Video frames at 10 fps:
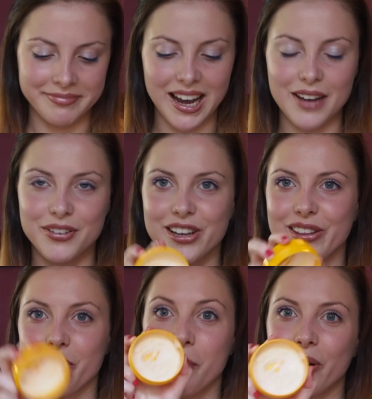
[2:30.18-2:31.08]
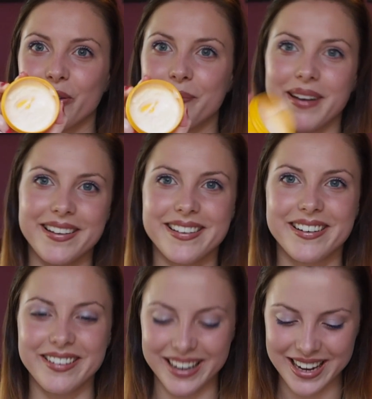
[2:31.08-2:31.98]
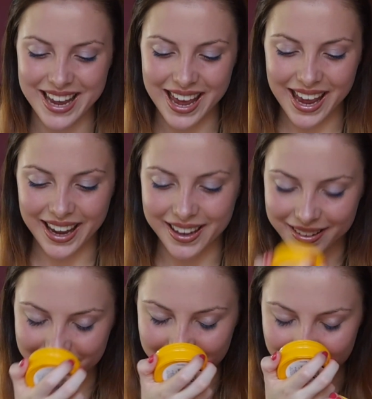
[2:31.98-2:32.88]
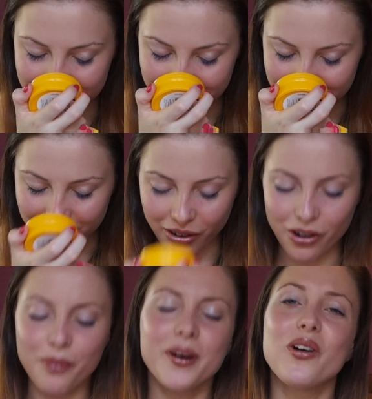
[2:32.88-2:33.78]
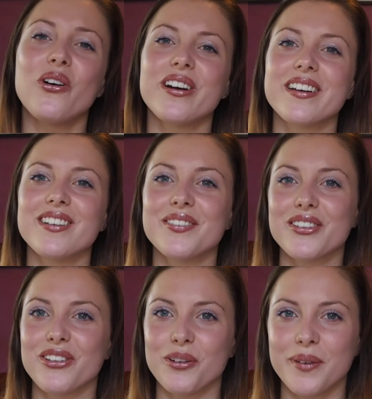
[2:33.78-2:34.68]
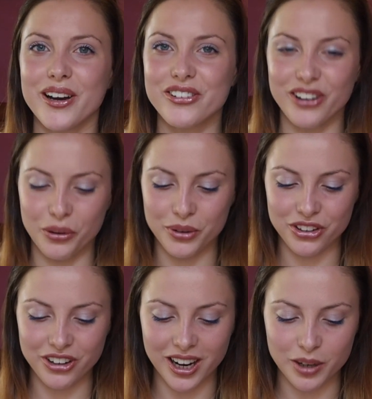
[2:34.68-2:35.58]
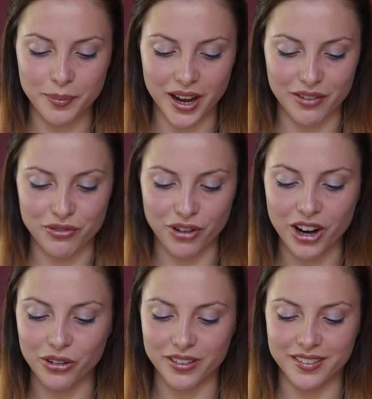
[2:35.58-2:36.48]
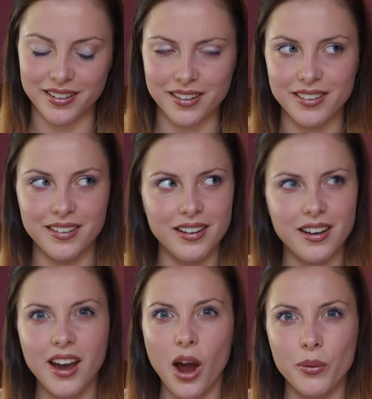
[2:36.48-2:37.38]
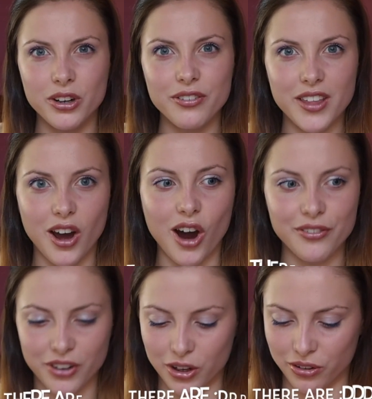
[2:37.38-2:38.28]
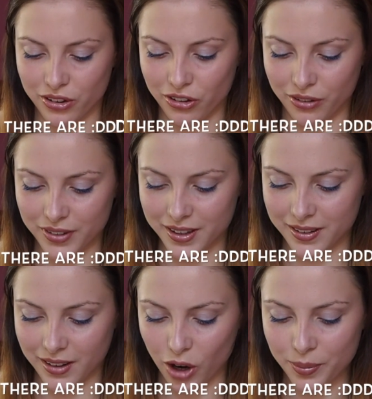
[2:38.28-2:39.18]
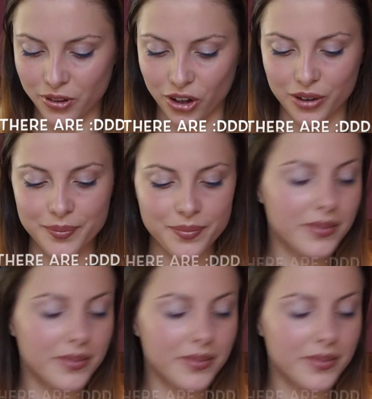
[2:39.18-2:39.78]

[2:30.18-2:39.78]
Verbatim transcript: I've hit the bottom, basically. And oh my god, I love it so much. I wish I could buy a fragrance in this. Wonder if there are fragrances of this. I hope so.